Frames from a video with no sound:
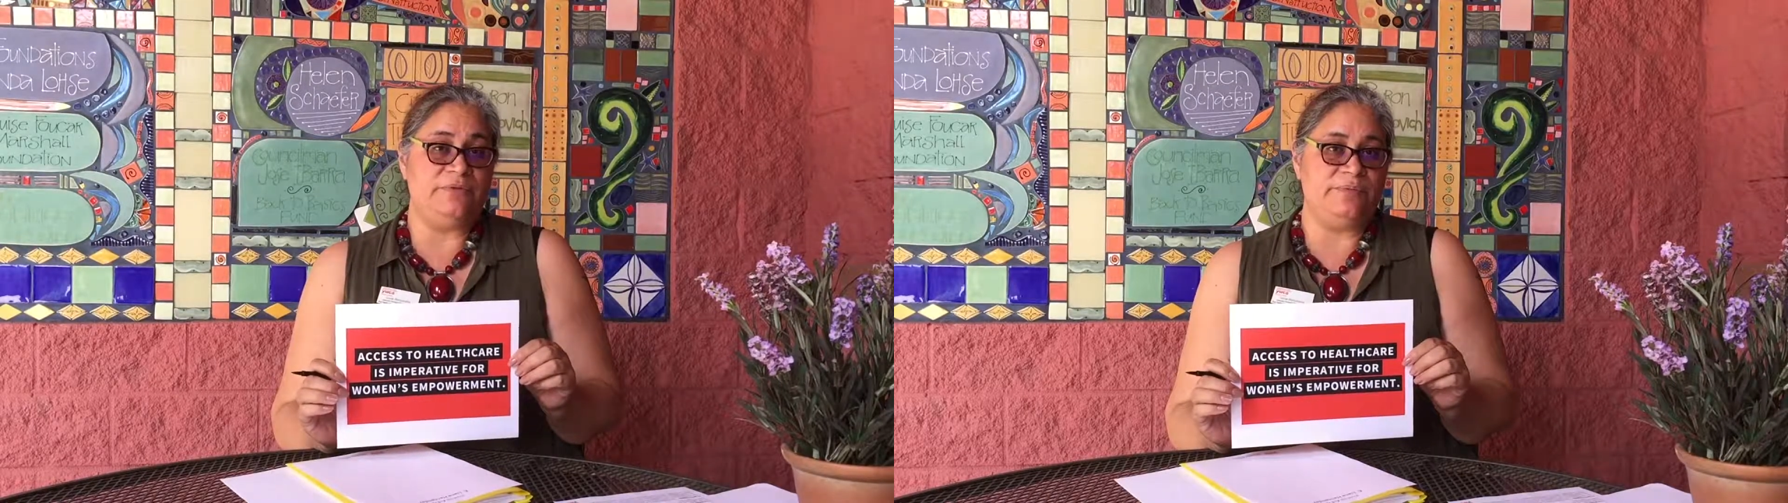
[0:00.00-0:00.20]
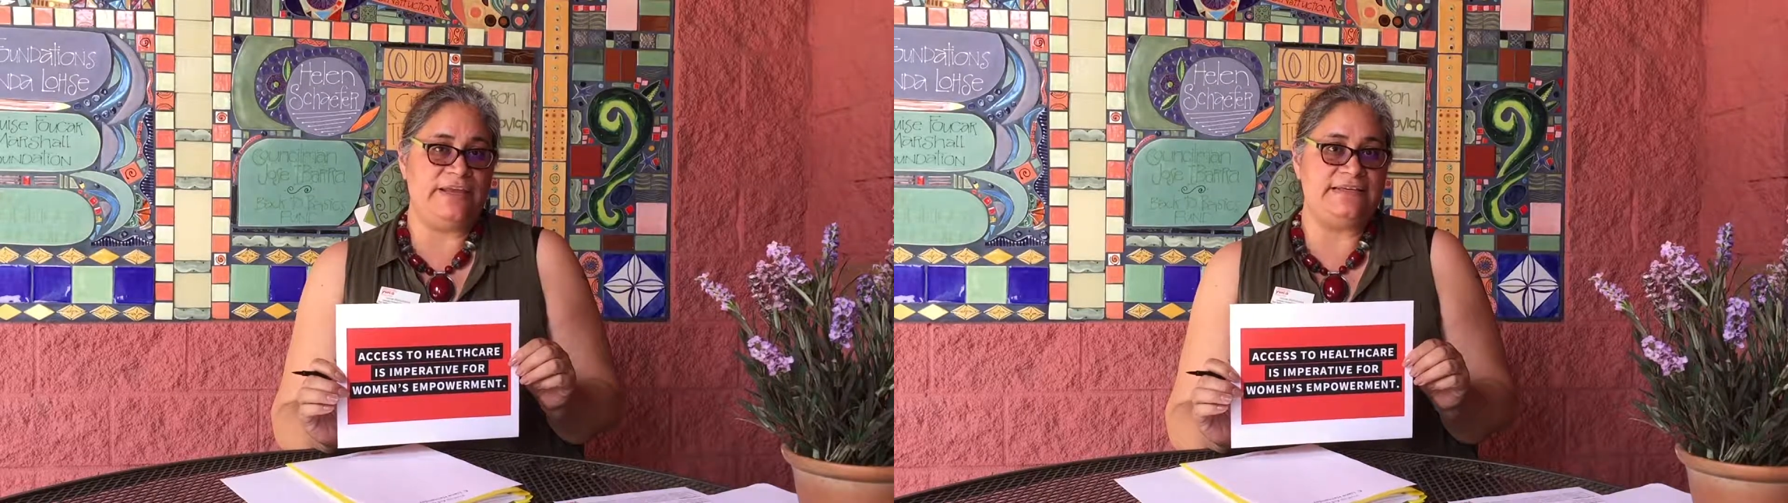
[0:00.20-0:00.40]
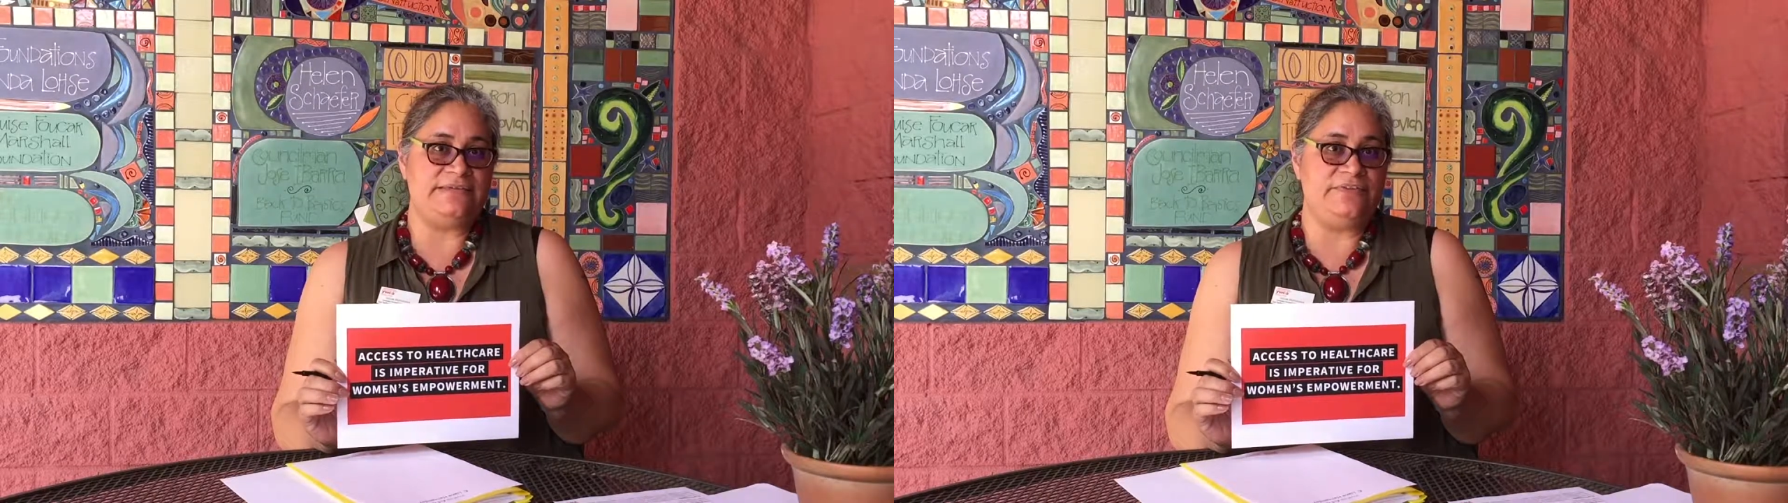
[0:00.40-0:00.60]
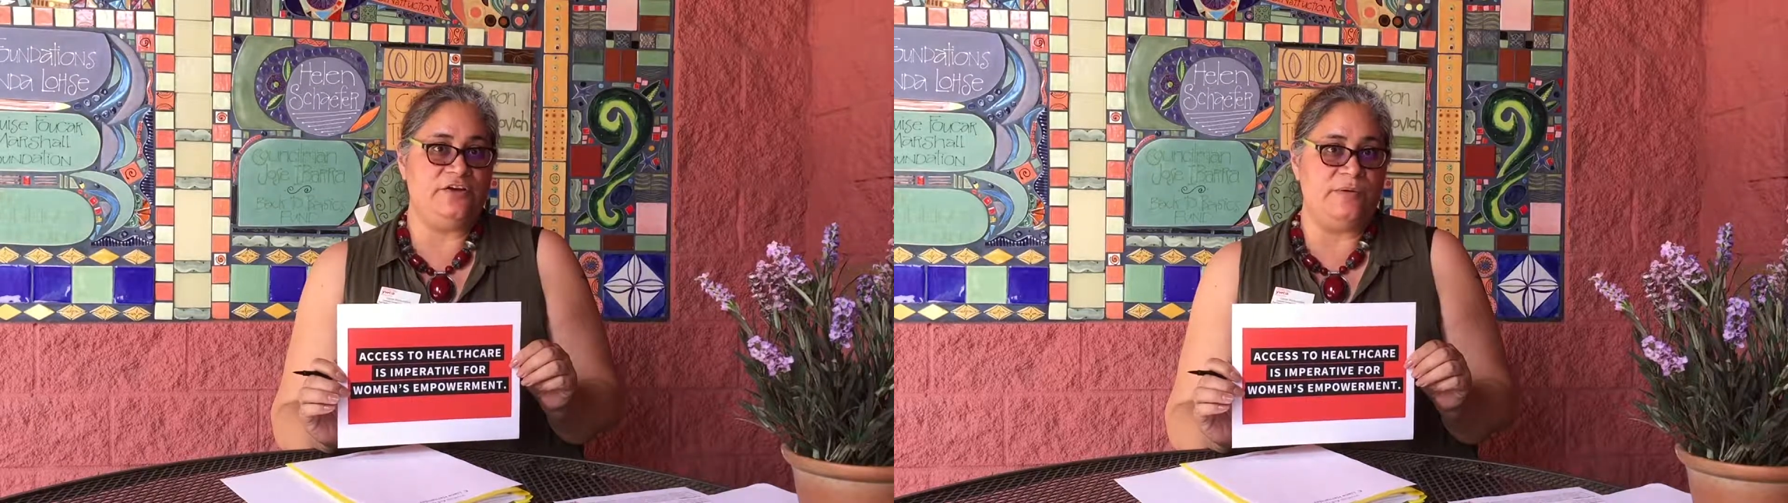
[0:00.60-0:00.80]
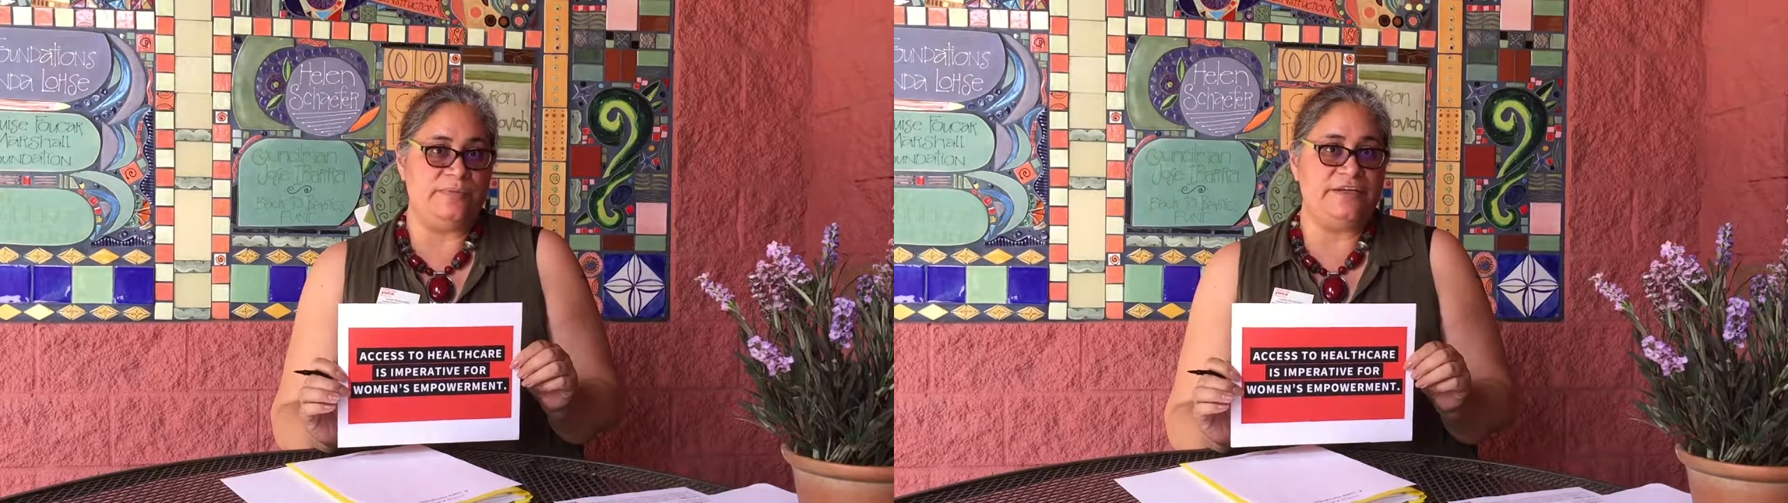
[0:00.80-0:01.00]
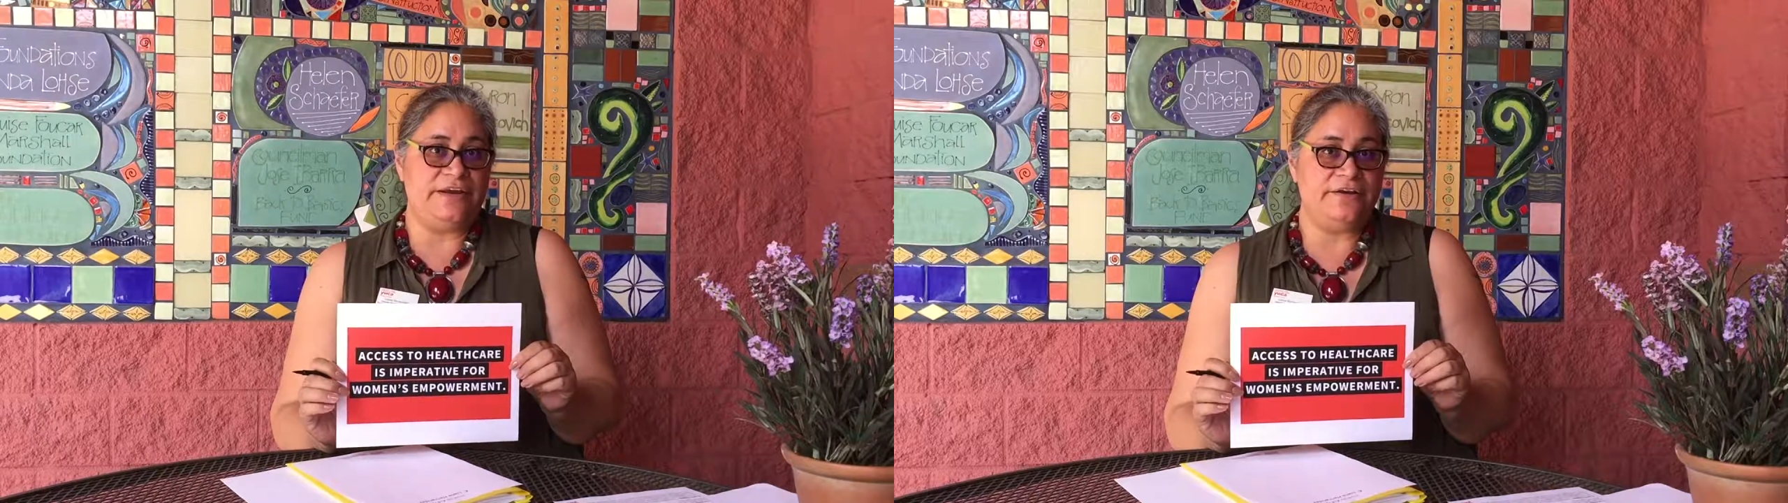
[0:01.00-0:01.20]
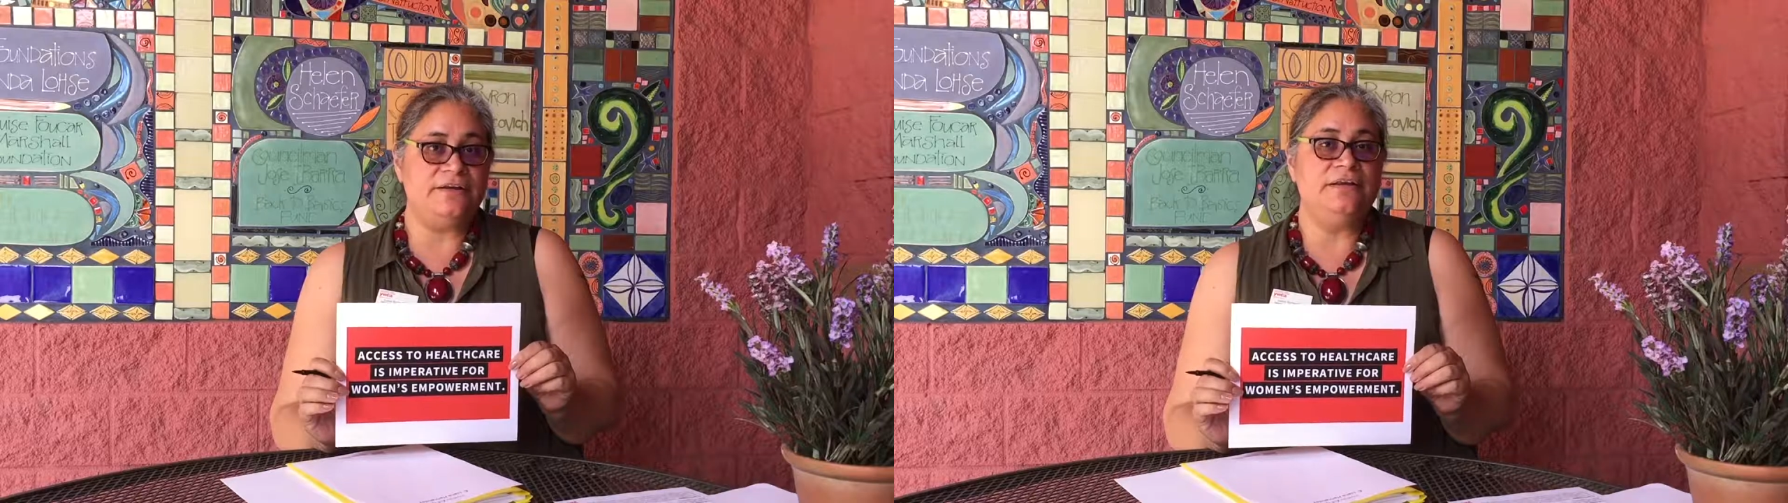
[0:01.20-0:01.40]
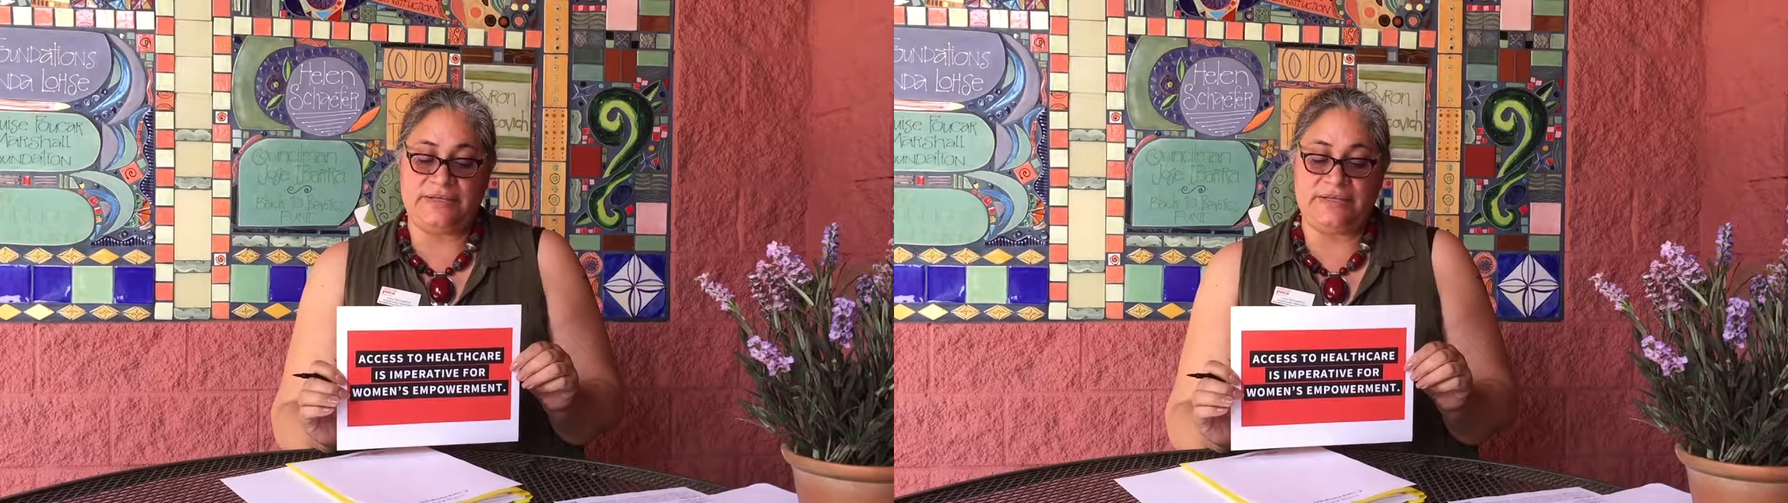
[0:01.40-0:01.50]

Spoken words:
replace of the Obamacare,